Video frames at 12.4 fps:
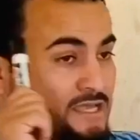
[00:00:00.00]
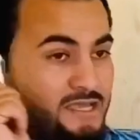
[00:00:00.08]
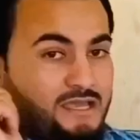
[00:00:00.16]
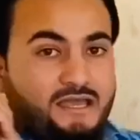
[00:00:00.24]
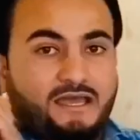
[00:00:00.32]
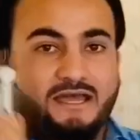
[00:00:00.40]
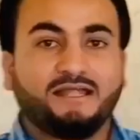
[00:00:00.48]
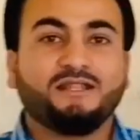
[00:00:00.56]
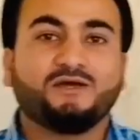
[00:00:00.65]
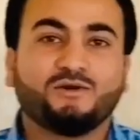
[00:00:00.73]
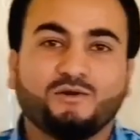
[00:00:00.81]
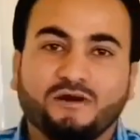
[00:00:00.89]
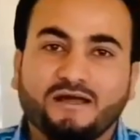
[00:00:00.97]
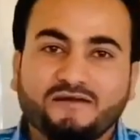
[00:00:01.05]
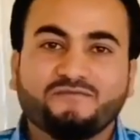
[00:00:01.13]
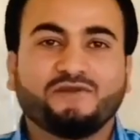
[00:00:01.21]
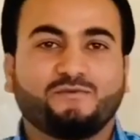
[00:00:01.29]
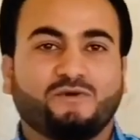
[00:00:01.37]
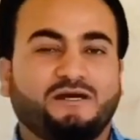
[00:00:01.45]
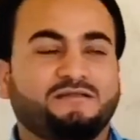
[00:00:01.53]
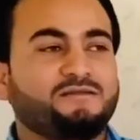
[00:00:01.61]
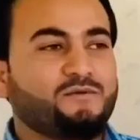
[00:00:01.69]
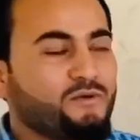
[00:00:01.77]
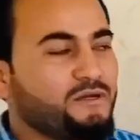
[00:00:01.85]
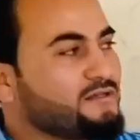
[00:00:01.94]
Hello everyone,
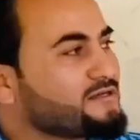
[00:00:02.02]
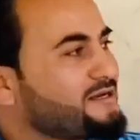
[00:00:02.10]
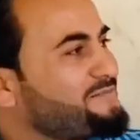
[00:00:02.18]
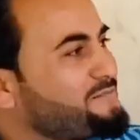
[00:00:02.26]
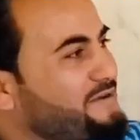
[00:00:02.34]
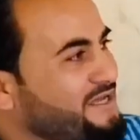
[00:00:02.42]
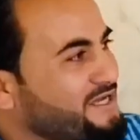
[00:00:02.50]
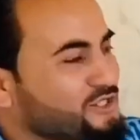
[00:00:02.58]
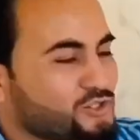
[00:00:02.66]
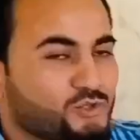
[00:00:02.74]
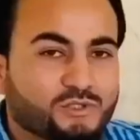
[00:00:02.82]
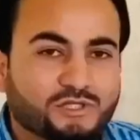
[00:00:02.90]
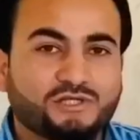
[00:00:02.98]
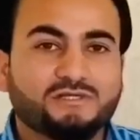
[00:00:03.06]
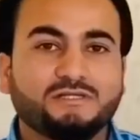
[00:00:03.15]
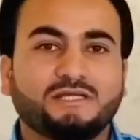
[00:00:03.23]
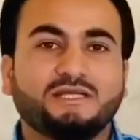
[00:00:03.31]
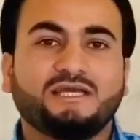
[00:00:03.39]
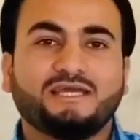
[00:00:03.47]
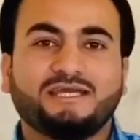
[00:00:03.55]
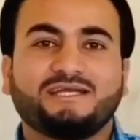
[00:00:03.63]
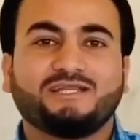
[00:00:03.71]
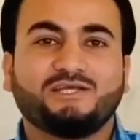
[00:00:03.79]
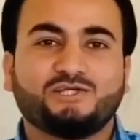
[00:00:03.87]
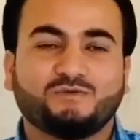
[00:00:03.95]
welcome back to Learning
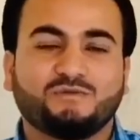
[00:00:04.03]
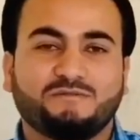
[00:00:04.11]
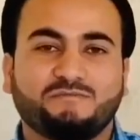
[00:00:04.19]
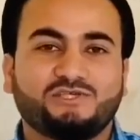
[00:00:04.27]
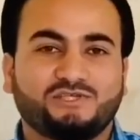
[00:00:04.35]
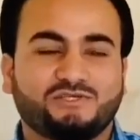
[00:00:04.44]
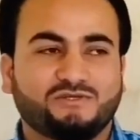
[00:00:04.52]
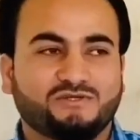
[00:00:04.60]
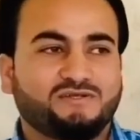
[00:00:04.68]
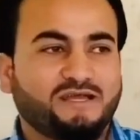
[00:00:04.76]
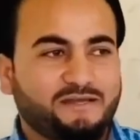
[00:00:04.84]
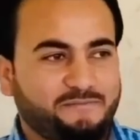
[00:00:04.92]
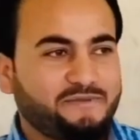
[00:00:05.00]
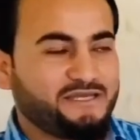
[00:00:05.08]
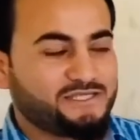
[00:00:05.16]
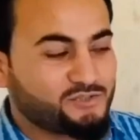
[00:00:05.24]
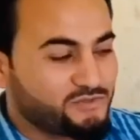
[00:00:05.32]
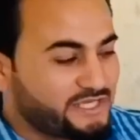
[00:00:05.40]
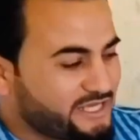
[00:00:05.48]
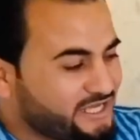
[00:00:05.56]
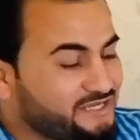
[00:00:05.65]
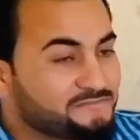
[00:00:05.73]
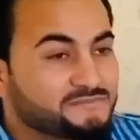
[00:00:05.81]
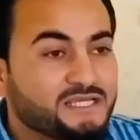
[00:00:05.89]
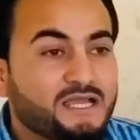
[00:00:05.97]
English with Mr. Habbas. Today,
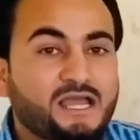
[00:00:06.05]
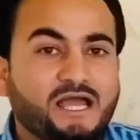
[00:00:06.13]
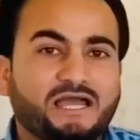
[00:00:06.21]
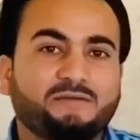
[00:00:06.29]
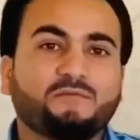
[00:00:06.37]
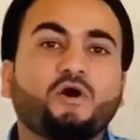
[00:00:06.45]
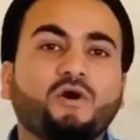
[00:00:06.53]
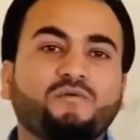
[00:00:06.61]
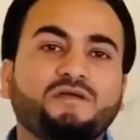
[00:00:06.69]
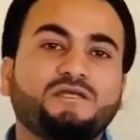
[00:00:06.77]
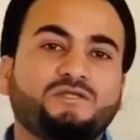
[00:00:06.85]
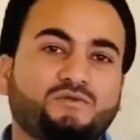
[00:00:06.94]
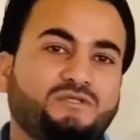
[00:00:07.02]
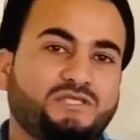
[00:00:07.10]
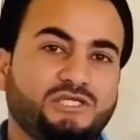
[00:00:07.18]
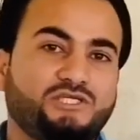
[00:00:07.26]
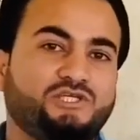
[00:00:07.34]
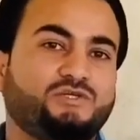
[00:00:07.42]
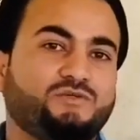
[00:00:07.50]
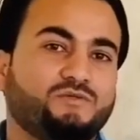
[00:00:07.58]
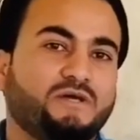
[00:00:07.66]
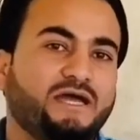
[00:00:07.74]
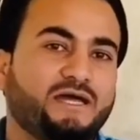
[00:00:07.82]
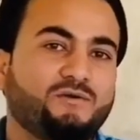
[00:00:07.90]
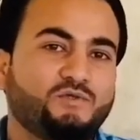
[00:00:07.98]
I'm going to teach you
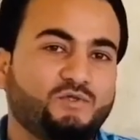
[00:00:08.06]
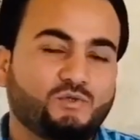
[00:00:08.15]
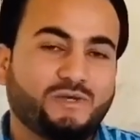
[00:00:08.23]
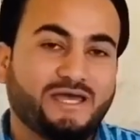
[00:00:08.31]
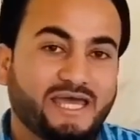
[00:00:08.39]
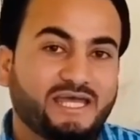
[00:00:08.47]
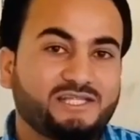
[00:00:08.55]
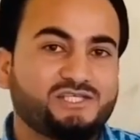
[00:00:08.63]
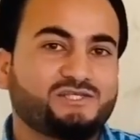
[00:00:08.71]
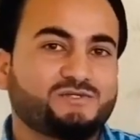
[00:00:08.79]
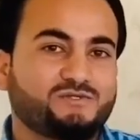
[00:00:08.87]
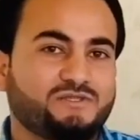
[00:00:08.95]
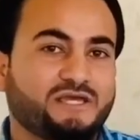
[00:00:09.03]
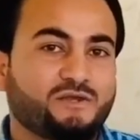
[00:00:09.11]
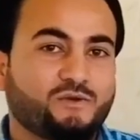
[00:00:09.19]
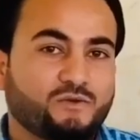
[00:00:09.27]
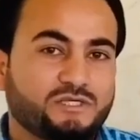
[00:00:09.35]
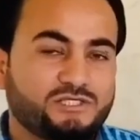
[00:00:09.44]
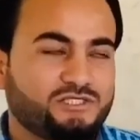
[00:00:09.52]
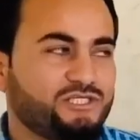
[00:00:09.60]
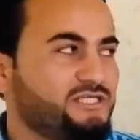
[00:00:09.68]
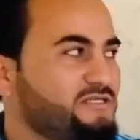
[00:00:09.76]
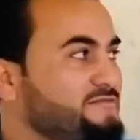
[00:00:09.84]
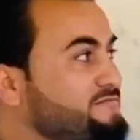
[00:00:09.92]
how to answer the question,